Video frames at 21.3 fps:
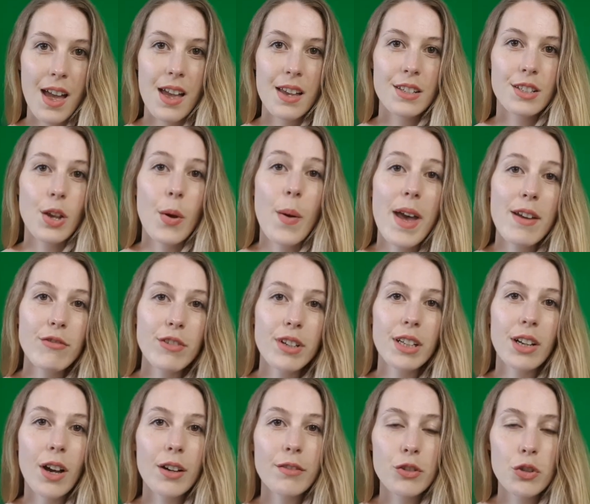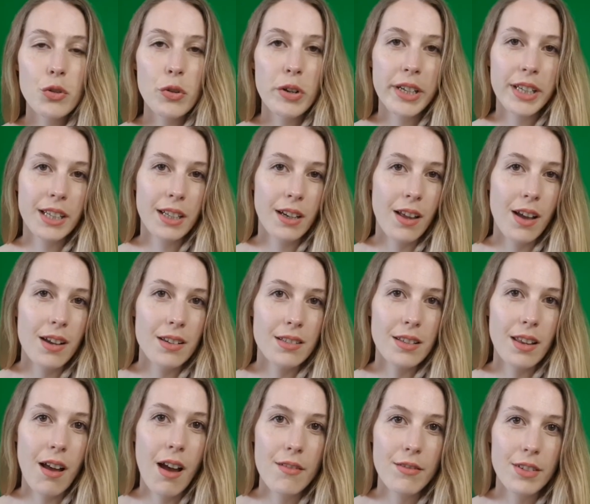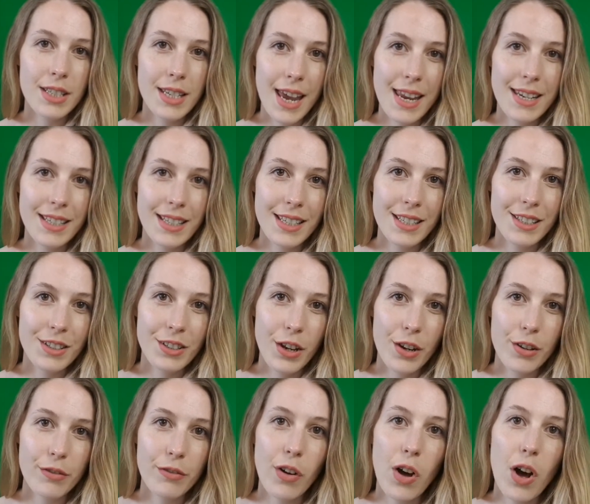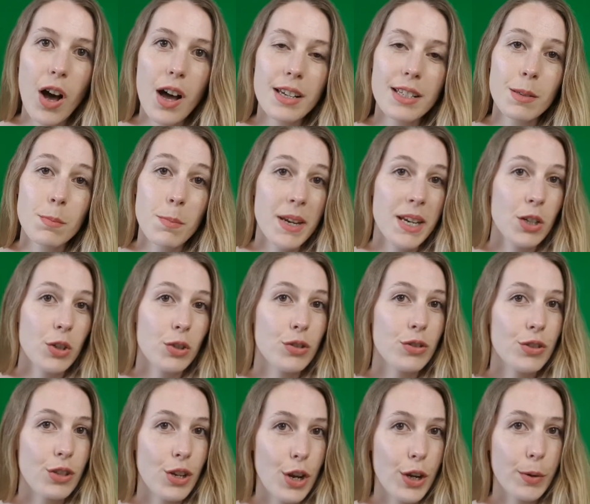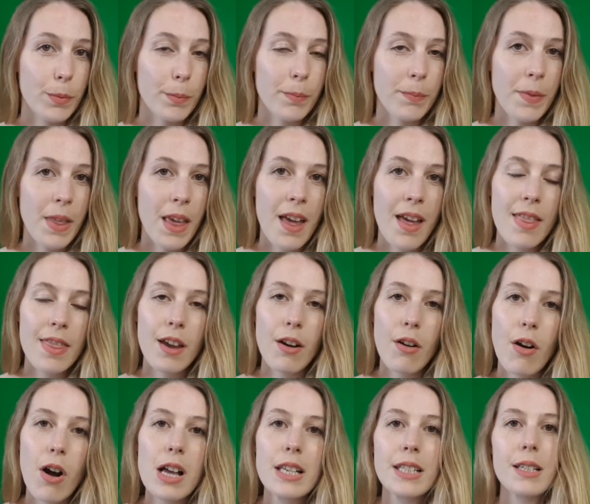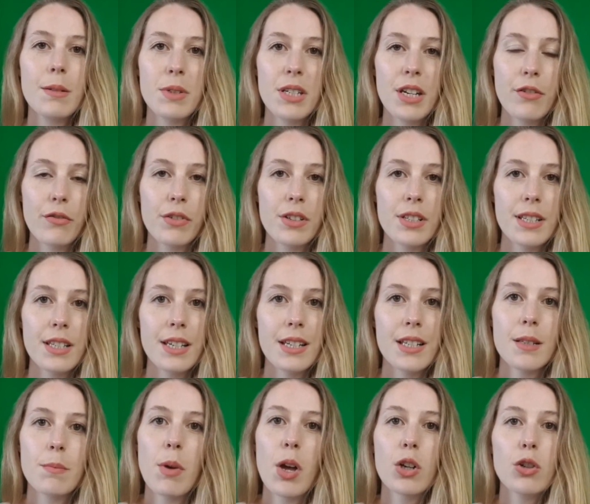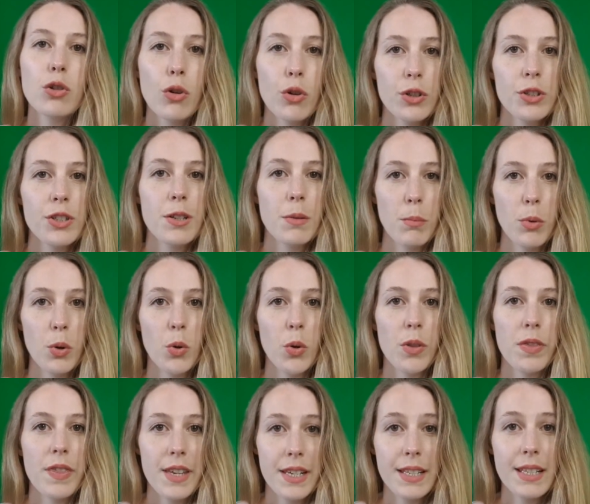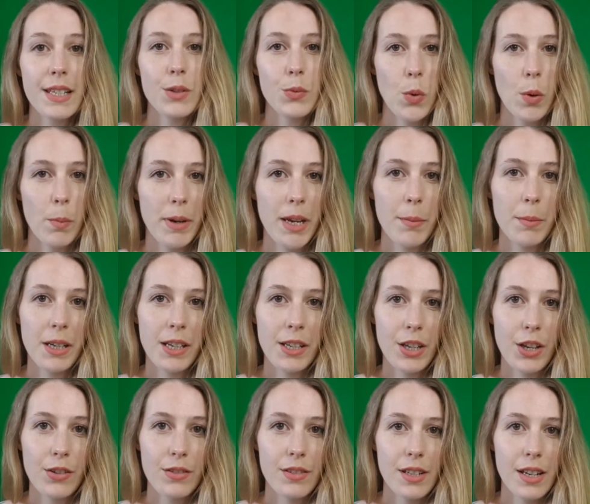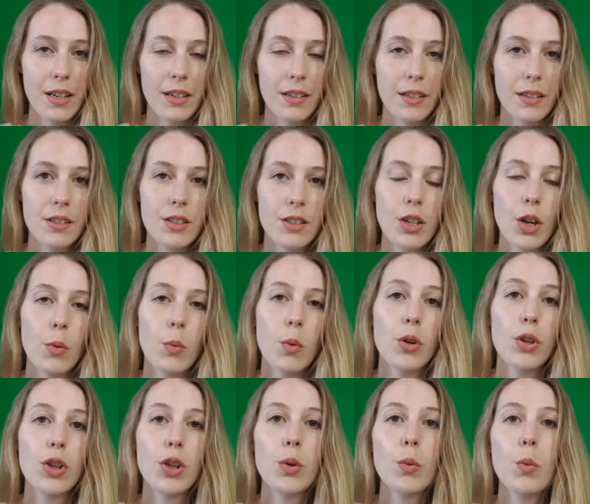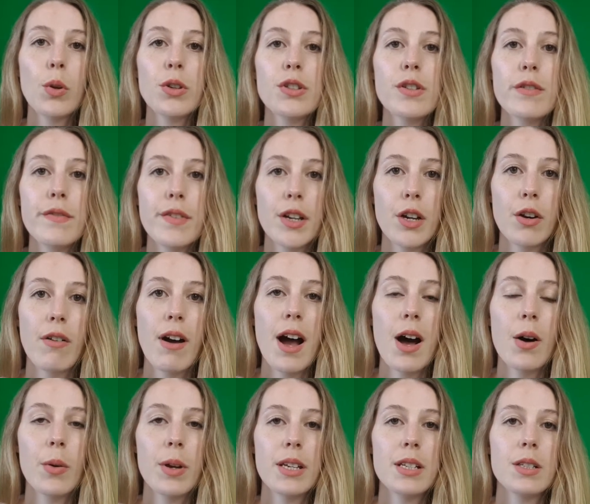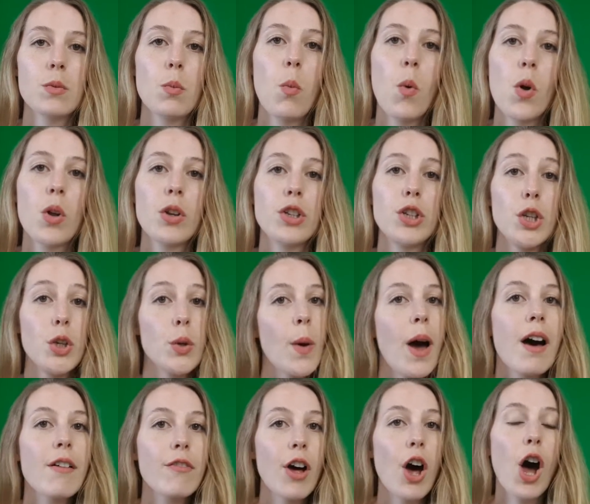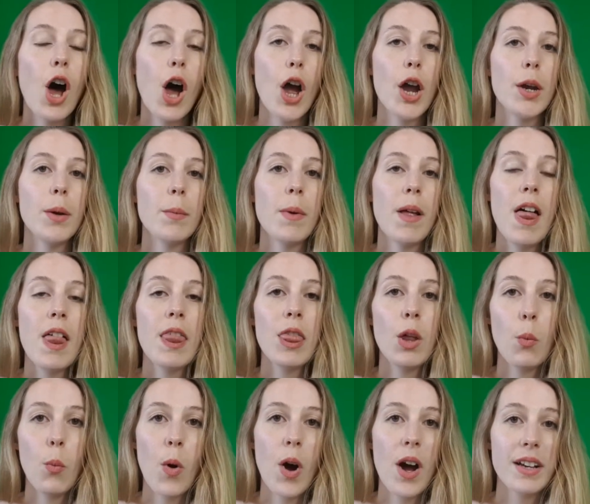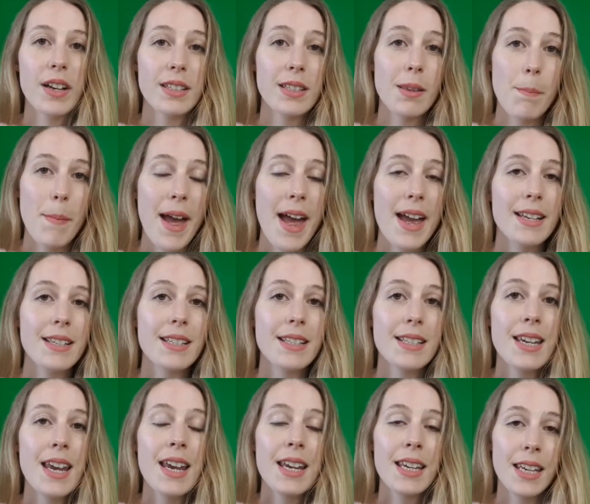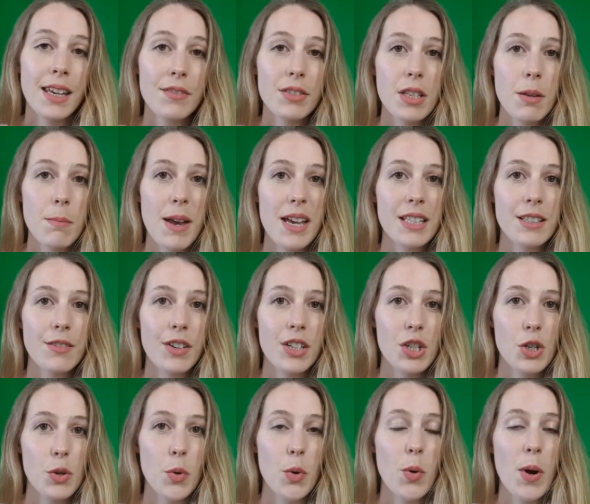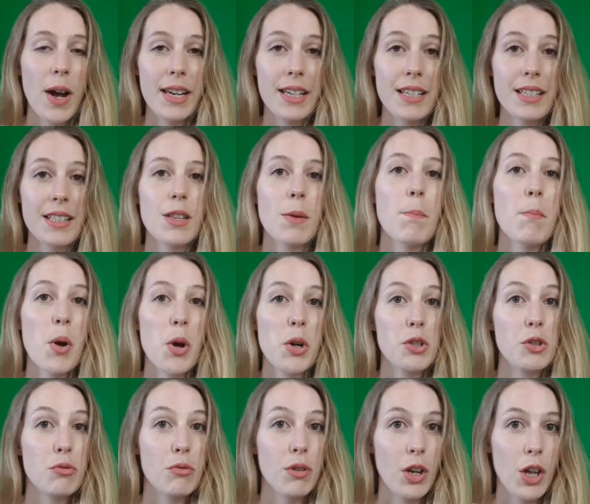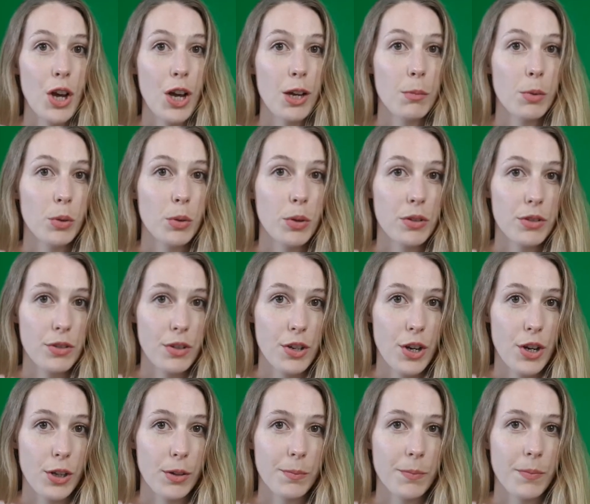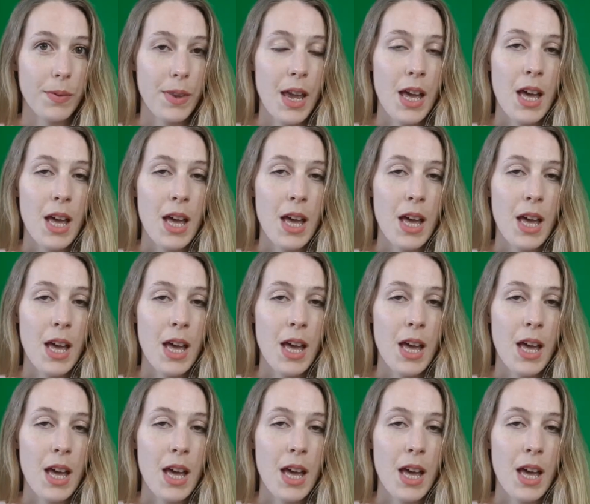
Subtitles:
So every life drawing class that I've attended so far has been on Zoom. There are some differences, but across the board this is what people are using. So what you want to figure out is what you have at home that works the best, gives the best visual, and is the most reliable on Zoom.